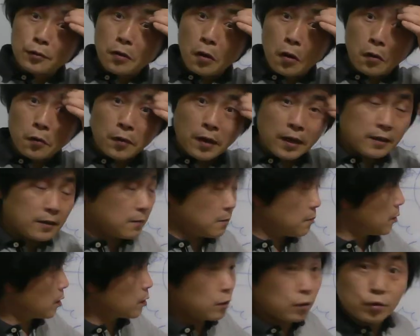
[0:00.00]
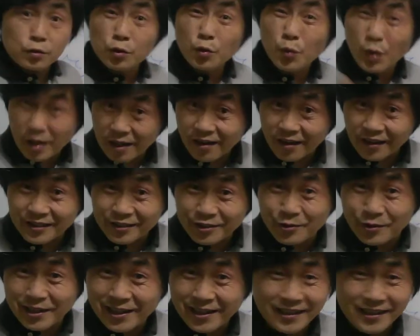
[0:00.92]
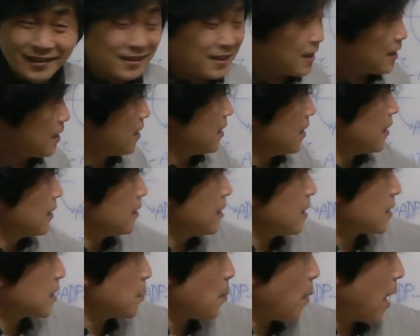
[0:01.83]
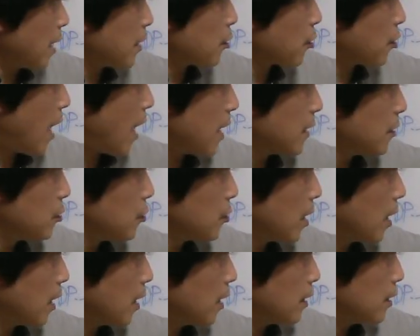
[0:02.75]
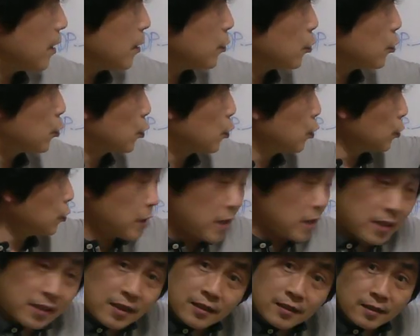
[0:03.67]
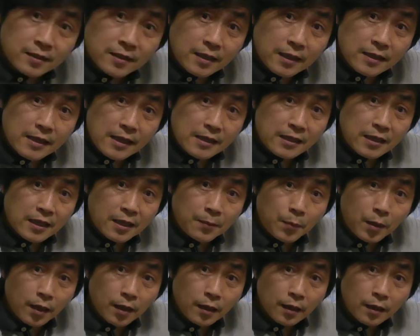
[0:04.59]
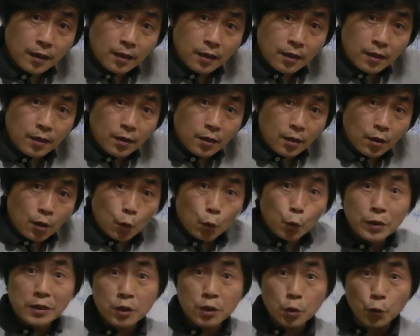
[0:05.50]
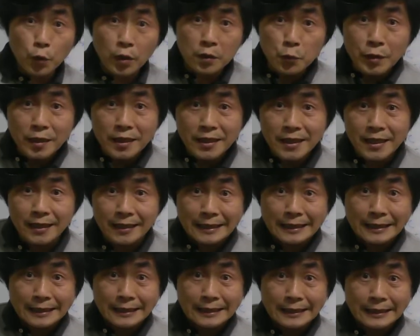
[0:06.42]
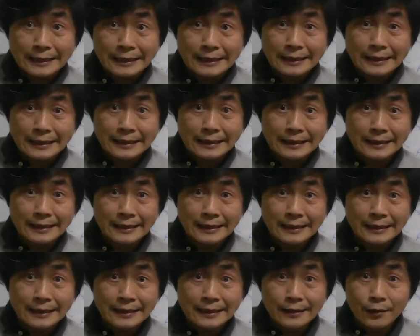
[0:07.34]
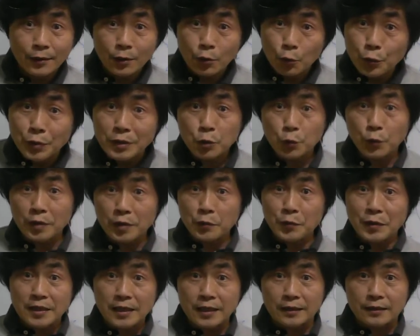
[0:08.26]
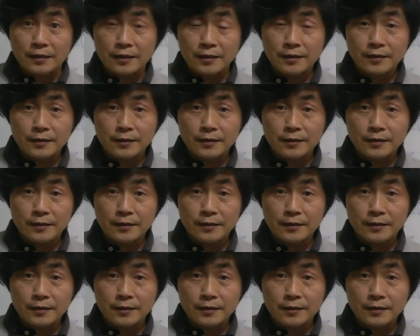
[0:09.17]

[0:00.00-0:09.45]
know, right? You will learn, you will learn. This mitochondria should resynthesize ATP. Which one we need? Which one we need?